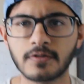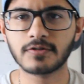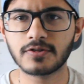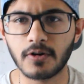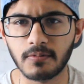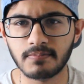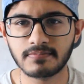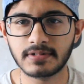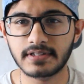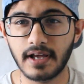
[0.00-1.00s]
So,
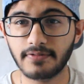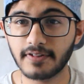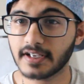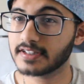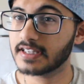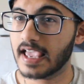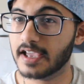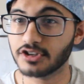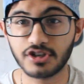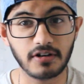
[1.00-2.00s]
Netflix
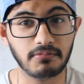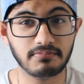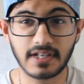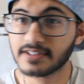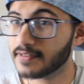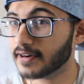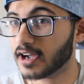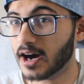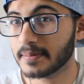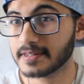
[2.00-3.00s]
and show. That's a very
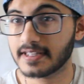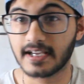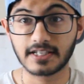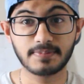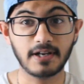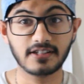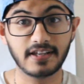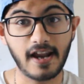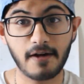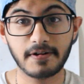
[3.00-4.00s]
common thing,
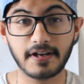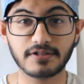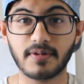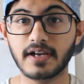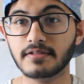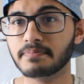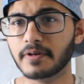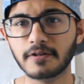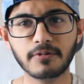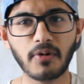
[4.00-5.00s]
especially nowadays, right?
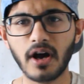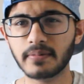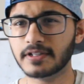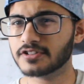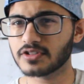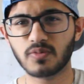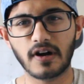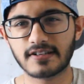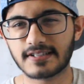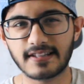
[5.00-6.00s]
But you probably just
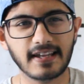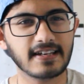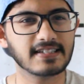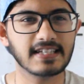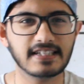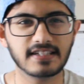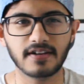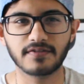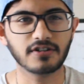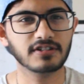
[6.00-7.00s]
watched the latest season
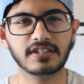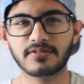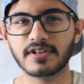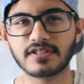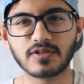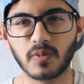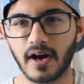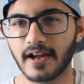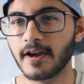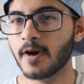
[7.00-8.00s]
of 13 Reasons
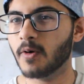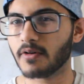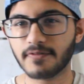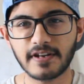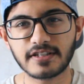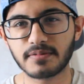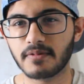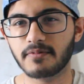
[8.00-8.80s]
Why, or finish